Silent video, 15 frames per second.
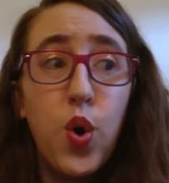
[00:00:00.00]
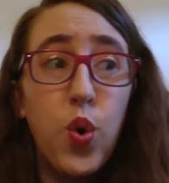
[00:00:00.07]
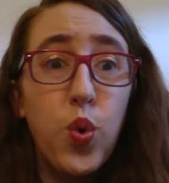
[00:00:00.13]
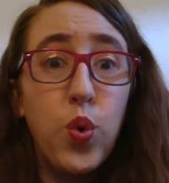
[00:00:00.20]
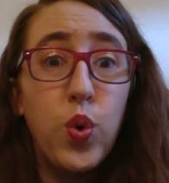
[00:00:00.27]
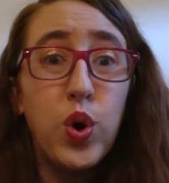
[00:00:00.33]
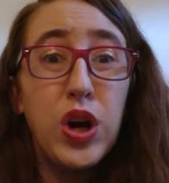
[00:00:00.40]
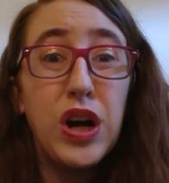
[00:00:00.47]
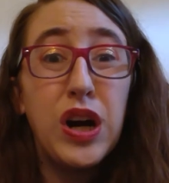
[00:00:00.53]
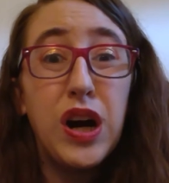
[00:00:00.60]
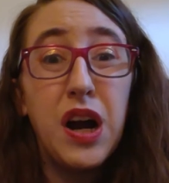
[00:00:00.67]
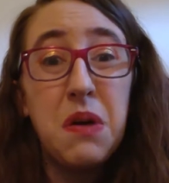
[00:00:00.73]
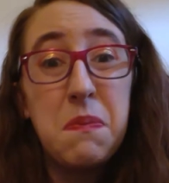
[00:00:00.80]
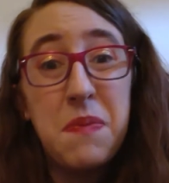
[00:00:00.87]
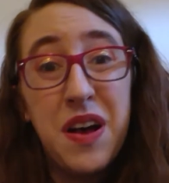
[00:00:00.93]
or
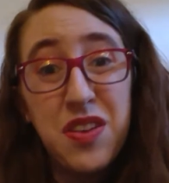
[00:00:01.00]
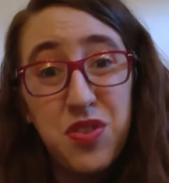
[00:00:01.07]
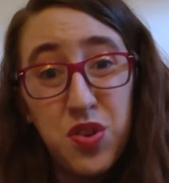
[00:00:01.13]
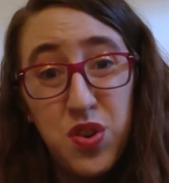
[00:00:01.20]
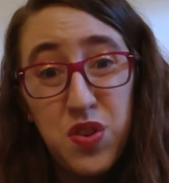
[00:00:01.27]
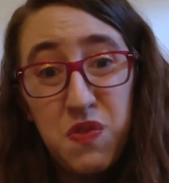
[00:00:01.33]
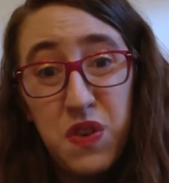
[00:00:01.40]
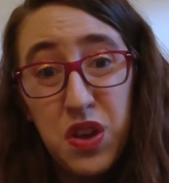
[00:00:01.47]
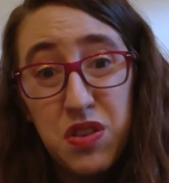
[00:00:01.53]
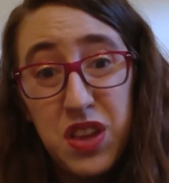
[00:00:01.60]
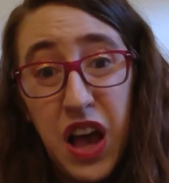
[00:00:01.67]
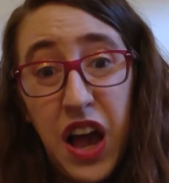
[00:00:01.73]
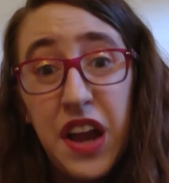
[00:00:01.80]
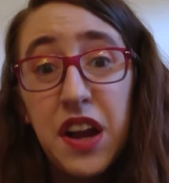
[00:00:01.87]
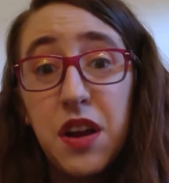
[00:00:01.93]
our muscles feel
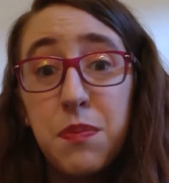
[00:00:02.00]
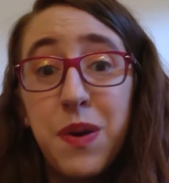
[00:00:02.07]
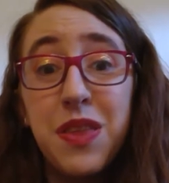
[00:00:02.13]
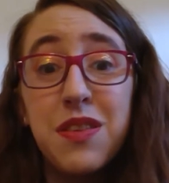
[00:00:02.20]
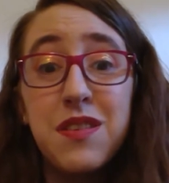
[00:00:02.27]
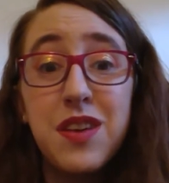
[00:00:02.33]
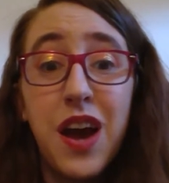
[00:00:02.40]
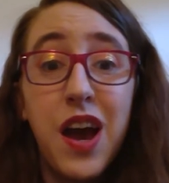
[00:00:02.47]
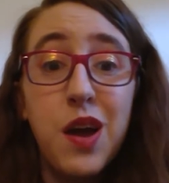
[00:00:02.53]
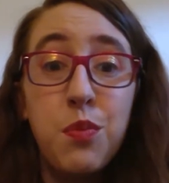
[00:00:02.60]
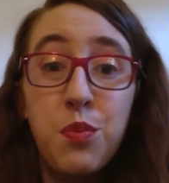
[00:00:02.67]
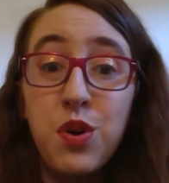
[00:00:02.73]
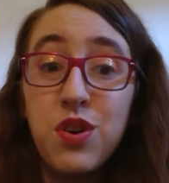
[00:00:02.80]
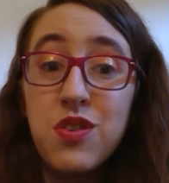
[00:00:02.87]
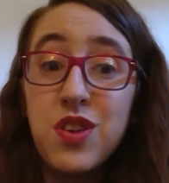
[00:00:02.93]
tired by the time
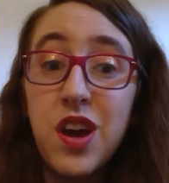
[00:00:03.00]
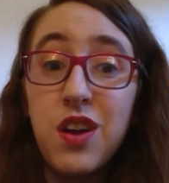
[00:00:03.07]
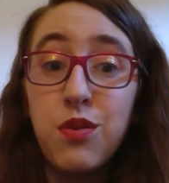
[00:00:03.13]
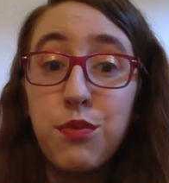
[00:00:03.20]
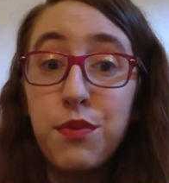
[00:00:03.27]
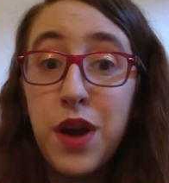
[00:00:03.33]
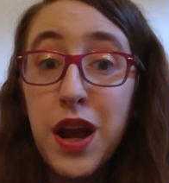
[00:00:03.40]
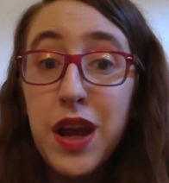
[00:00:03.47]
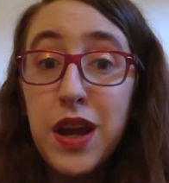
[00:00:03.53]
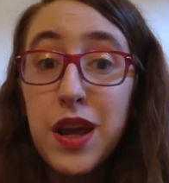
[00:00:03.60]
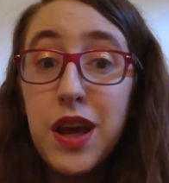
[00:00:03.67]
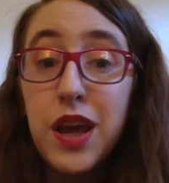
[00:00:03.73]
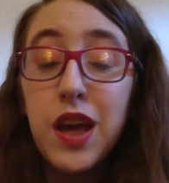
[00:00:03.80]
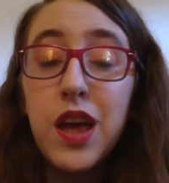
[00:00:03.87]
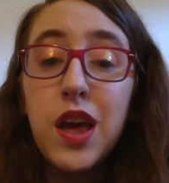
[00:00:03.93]
we're done
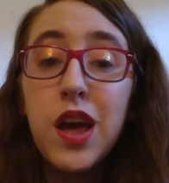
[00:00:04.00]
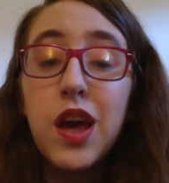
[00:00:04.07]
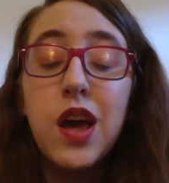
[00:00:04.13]
writing,